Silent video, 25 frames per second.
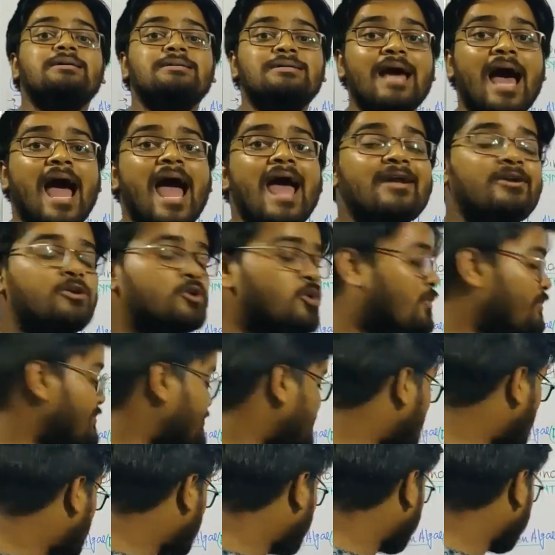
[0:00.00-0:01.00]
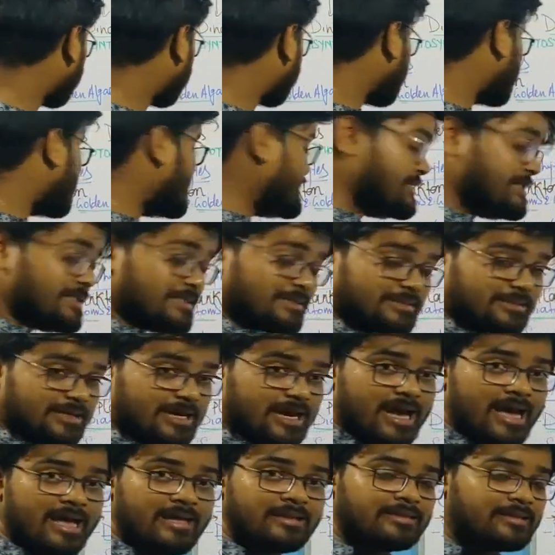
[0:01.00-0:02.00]
diatomaceous earth
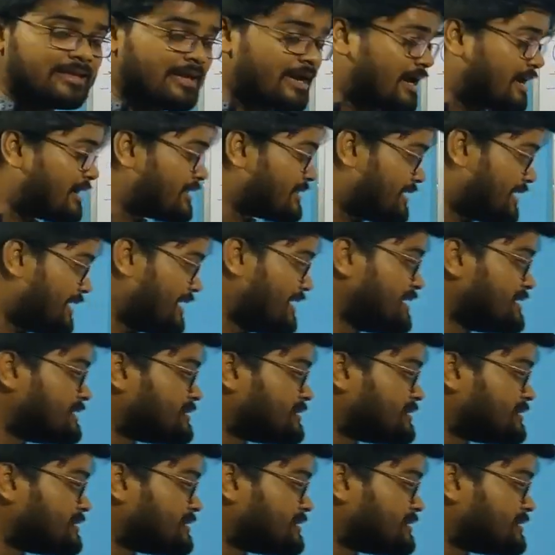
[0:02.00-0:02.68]
and they are the